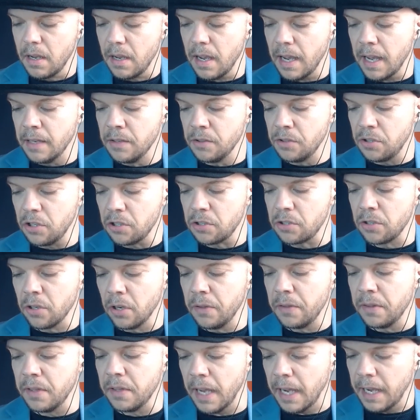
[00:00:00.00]
And just
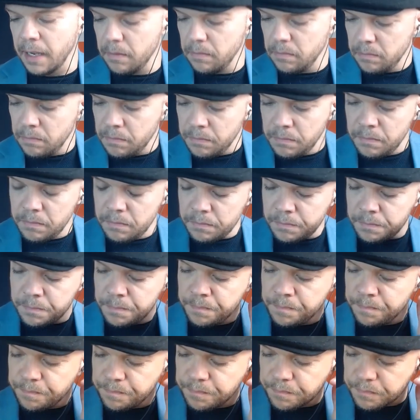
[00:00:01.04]
on that,
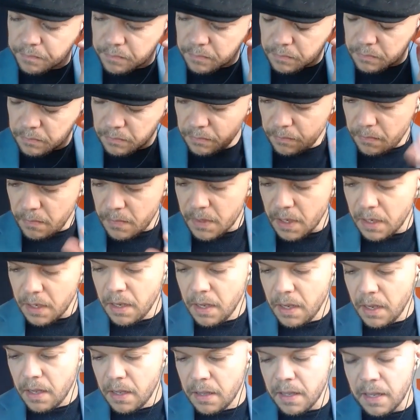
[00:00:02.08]

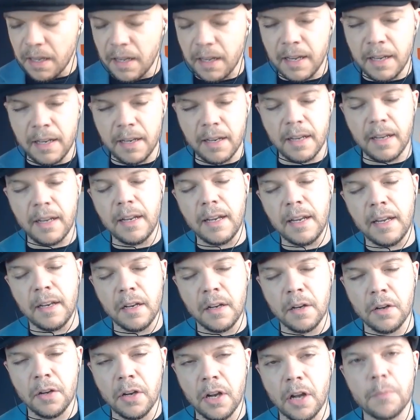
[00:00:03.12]
in a
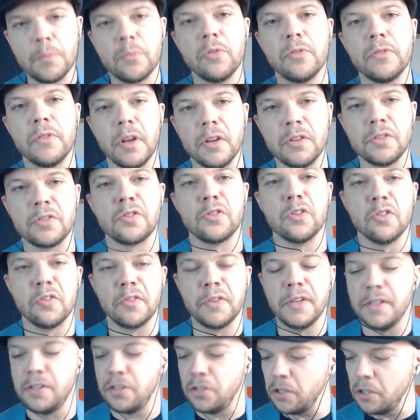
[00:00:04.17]
number of those
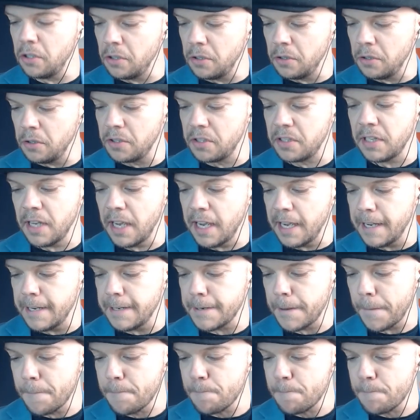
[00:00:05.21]
stories you said,